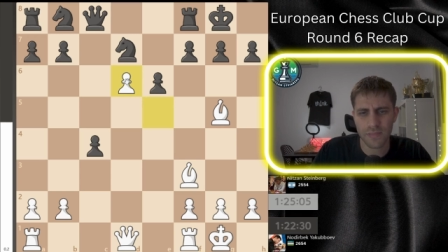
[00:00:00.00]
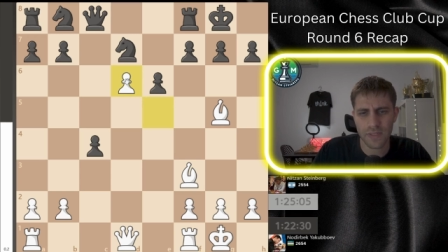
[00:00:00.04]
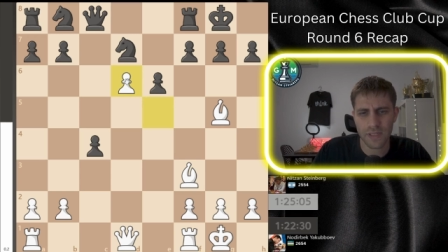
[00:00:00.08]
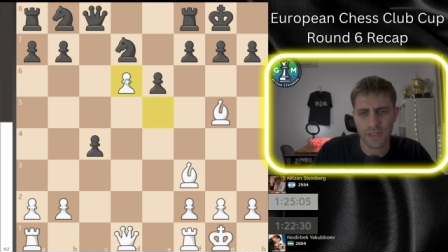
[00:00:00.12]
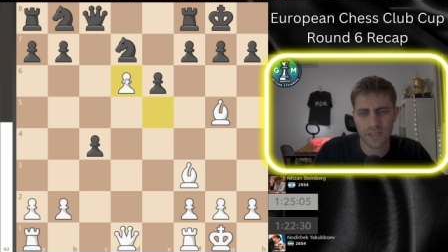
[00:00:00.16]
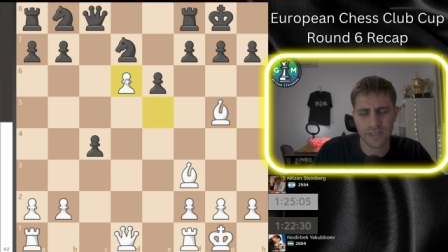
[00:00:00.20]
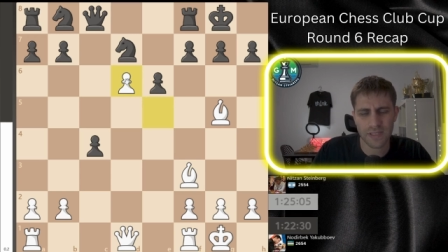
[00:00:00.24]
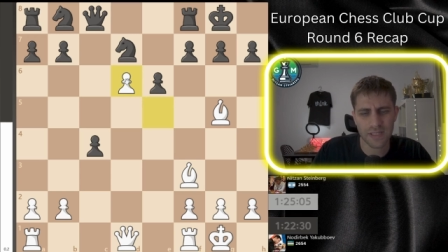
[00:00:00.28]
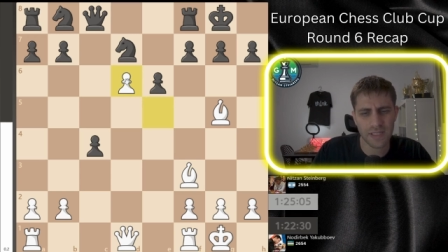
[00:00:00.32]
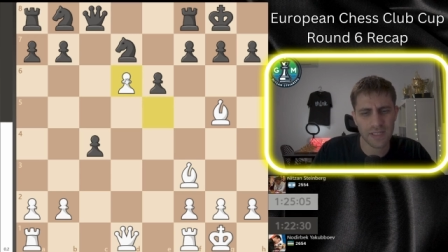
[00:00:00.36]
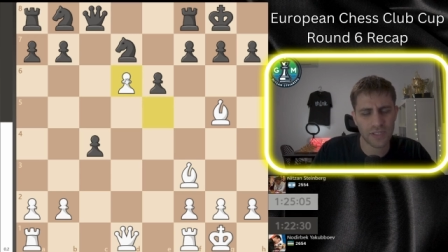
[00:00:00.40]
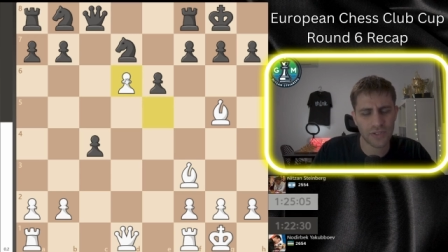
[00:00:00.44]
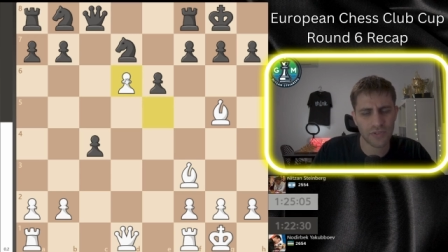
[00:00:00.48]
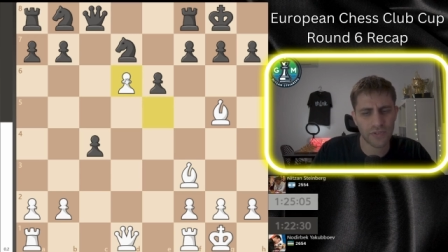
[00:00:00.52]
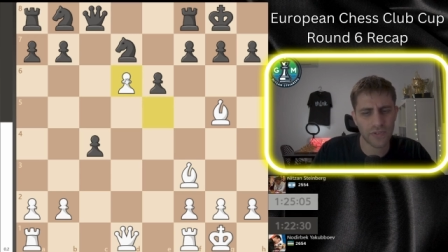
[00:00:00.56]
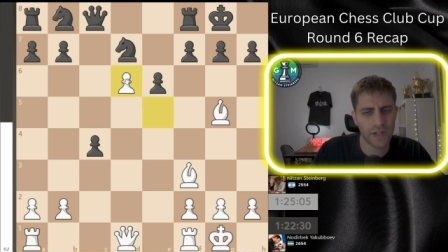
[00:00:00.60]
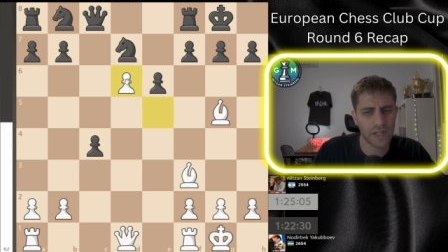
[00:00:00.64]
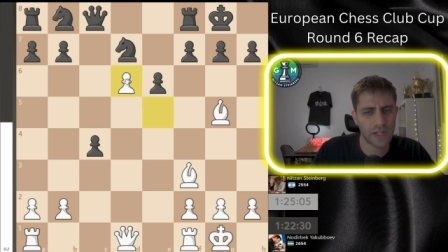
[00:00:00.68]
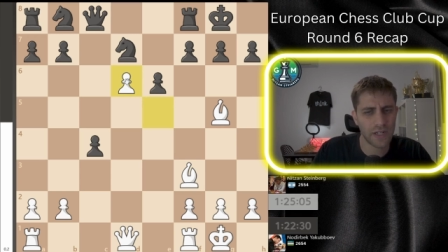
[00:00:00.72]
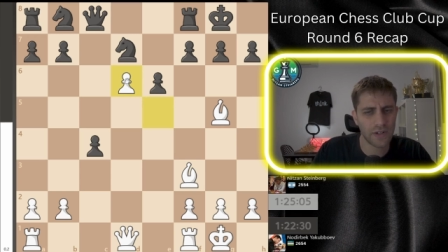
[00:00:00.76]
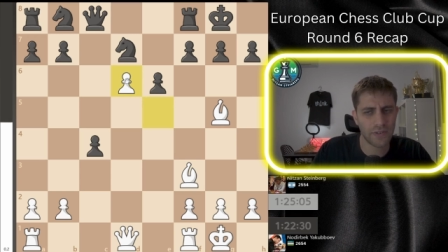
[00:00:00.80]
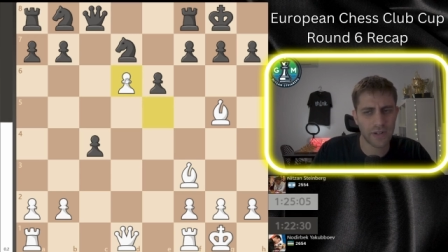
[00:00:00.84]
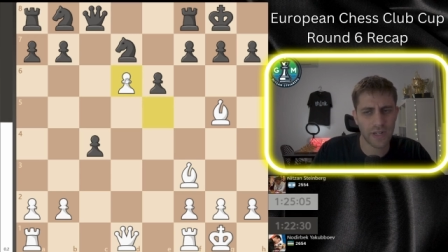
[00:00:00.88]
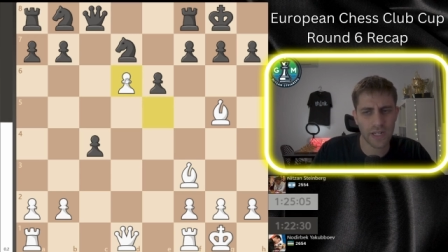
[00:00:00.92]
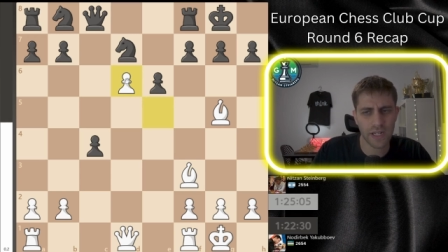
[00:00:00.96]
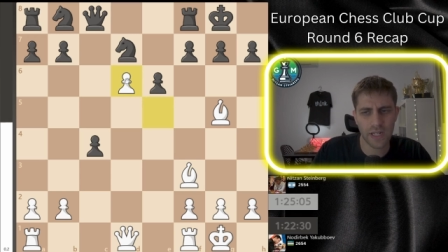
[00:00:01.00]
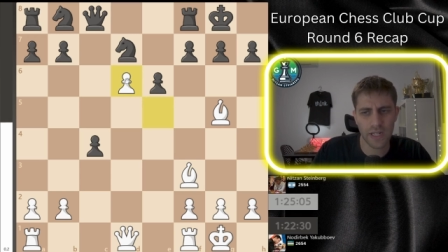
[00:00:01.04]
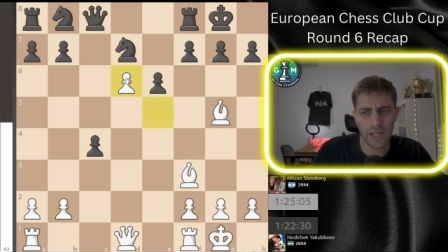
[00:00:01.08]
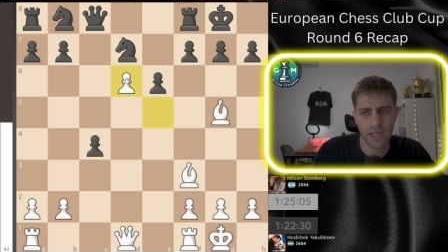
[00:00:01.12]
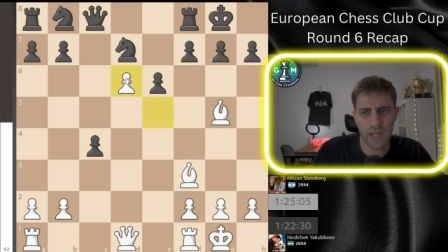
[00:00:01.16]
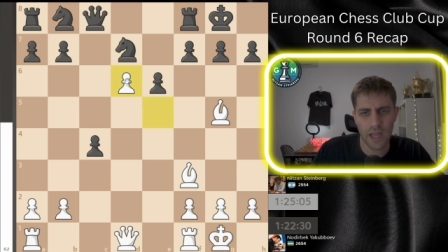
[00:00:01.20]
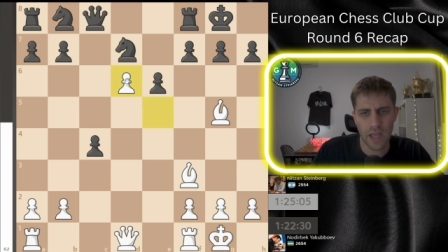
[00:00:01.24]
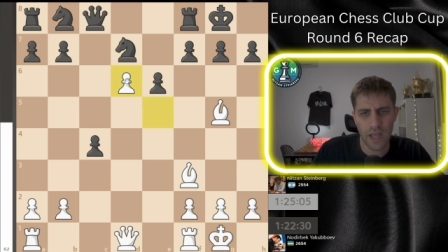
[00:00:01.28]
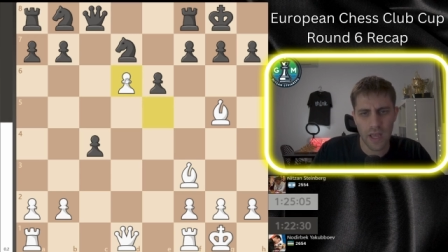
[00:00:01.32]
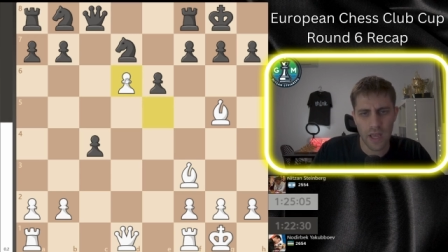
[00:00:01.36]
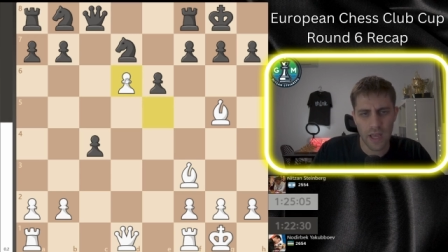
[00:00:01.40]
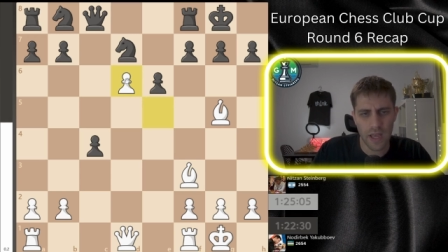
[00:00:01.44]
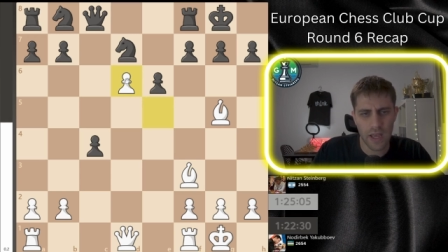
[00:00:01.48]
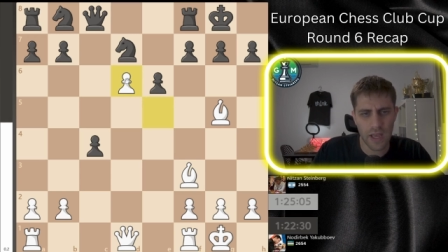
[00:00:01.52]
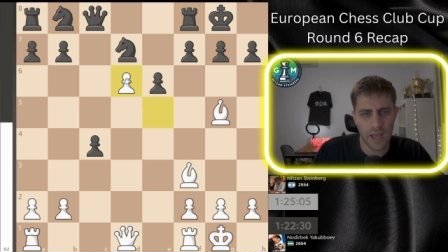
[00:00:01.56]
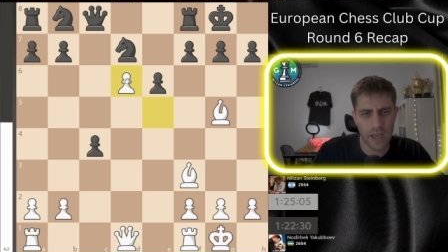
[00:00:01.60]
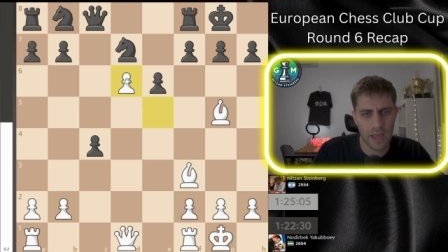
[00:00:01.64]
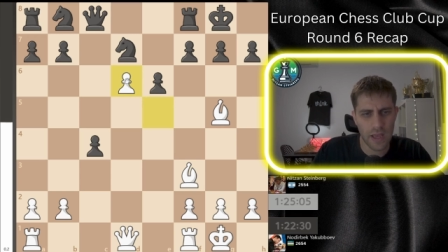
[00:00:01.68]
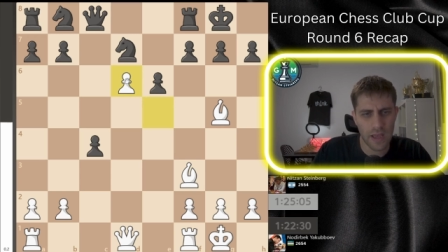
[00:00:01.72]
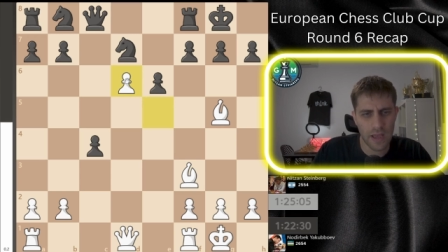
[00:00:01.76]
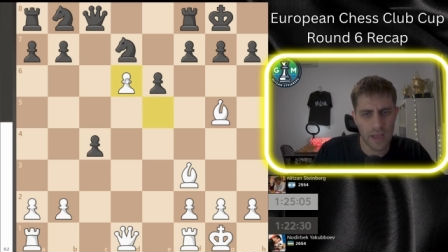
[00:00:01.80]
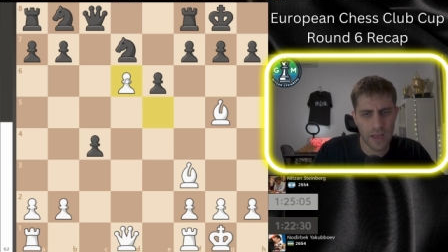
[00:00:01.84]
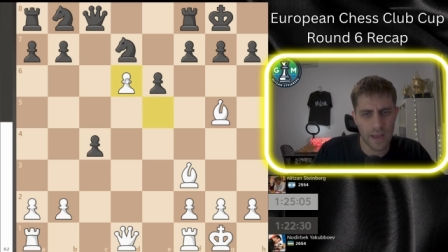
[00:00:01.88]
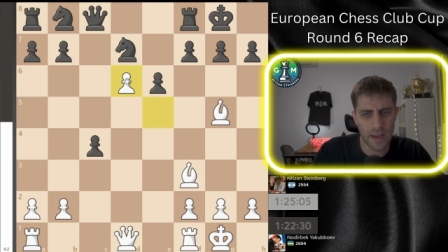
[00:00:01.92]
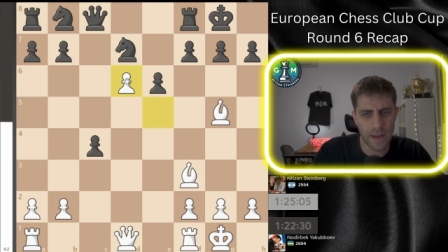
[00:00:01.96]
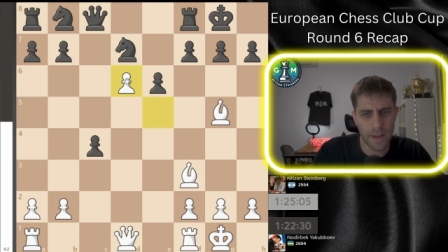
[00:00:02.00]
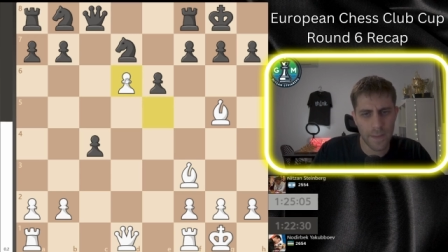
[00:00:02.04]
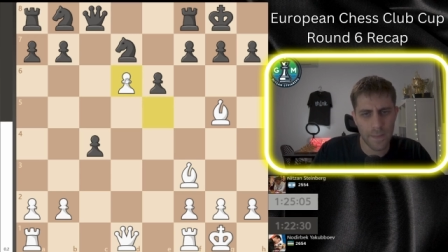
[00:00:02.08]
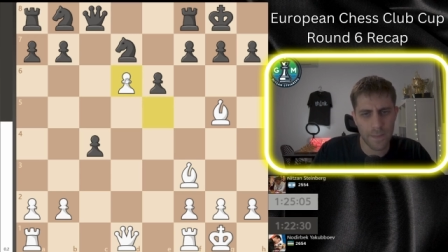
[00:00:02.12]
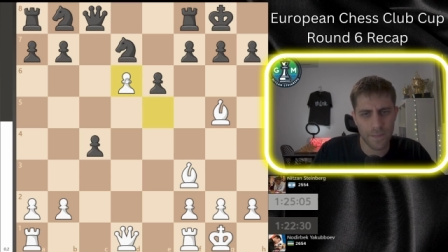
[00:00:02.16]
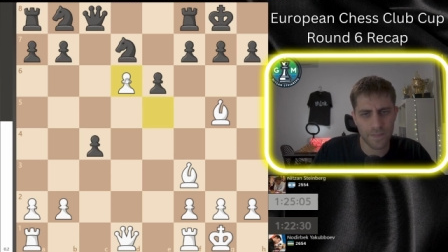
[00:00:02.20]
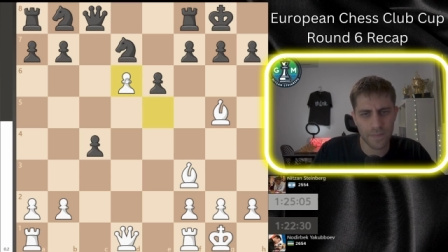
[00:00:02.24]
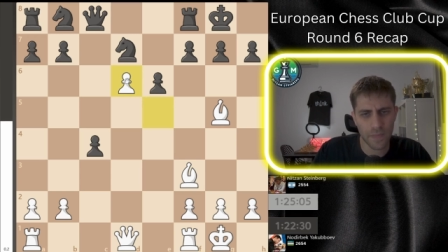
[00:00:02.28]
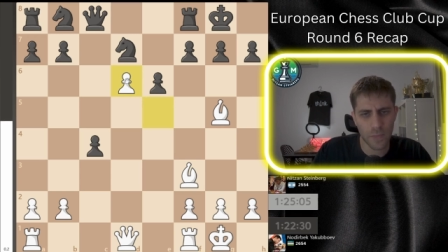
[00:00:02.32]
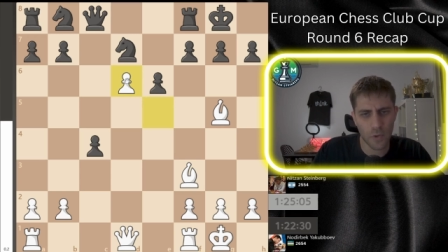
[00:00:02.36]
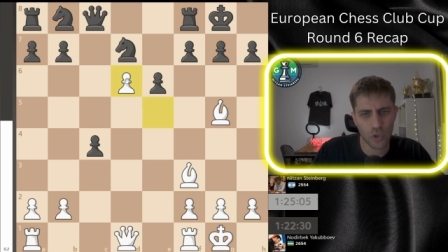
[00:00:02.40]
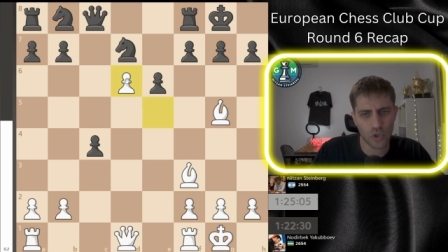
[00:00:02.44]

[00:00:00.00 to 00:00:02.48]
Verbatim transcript: It's, it's really, really um,